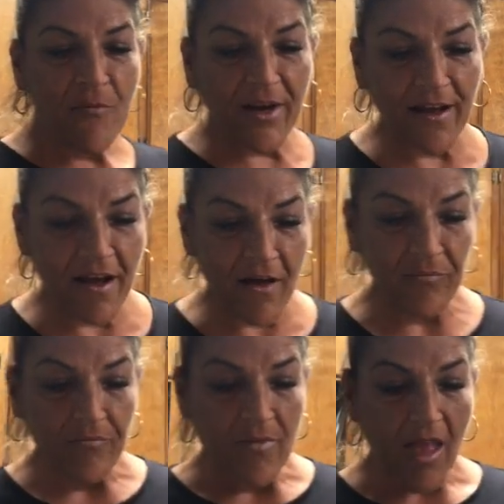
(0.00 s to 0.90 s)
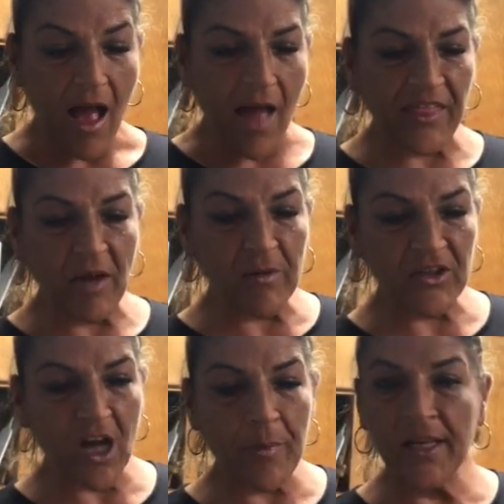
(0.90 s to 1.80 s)
But I think I'm going
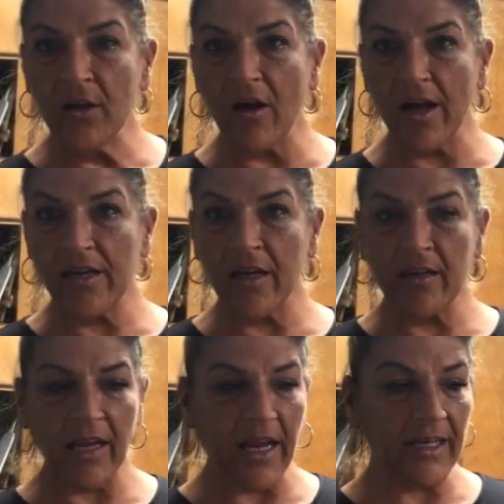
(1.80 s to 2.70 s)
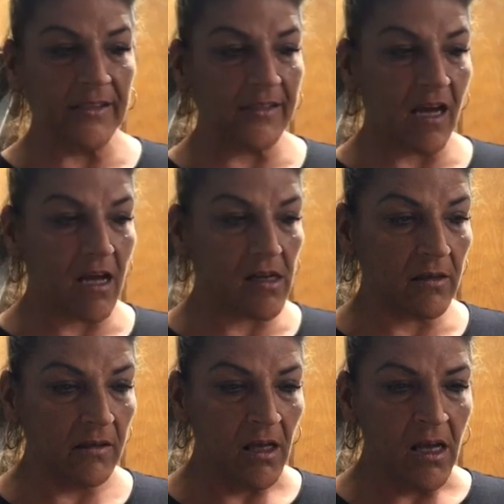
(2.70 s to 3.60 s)
to chop a little onion, and I